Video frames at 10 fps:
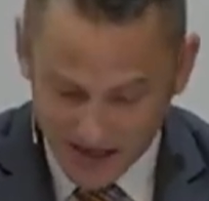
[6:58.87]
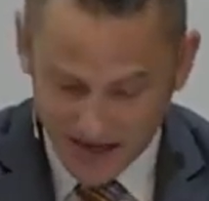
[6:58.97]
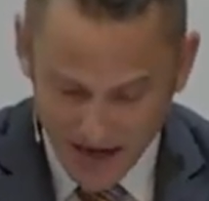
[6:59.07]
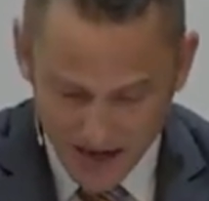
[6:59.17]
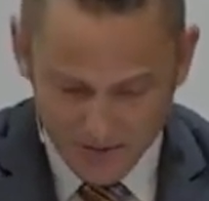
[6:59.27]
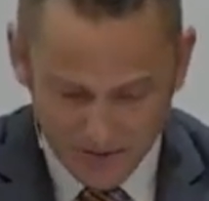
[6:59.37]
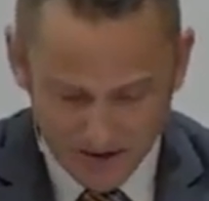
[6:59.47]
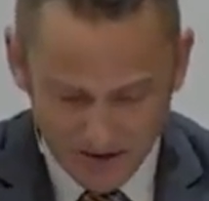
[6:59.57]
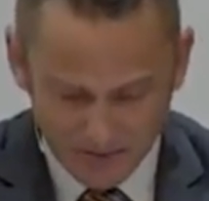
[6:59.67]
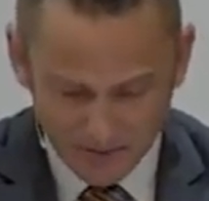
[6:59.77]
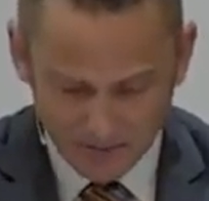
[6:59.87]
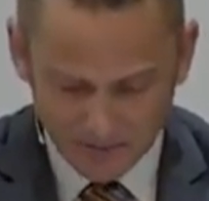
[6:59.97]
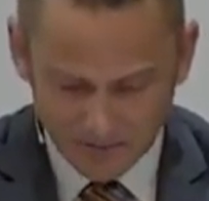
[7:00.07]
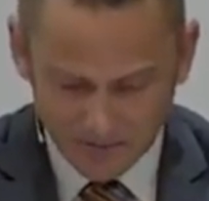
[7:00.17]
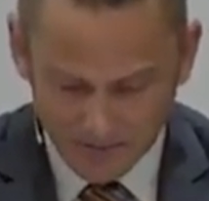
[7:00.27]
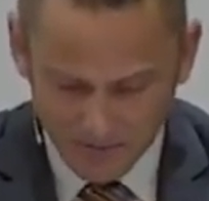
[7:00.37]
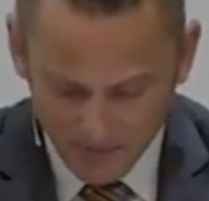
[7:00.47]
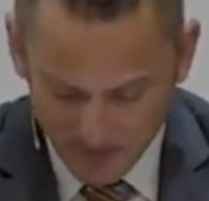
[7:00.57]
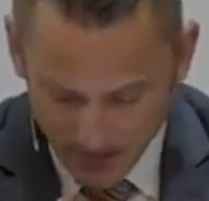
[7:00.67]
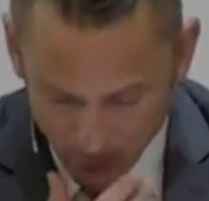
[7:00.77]
in him.
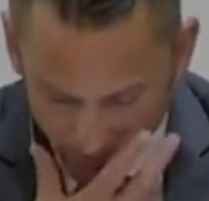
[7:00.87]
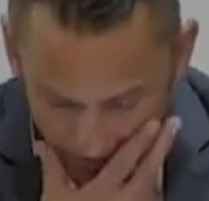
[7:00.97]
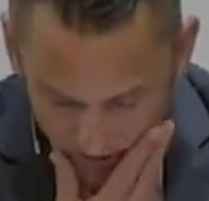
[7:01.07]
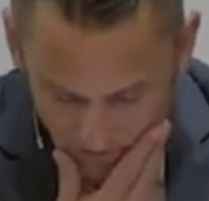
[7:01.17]
We read in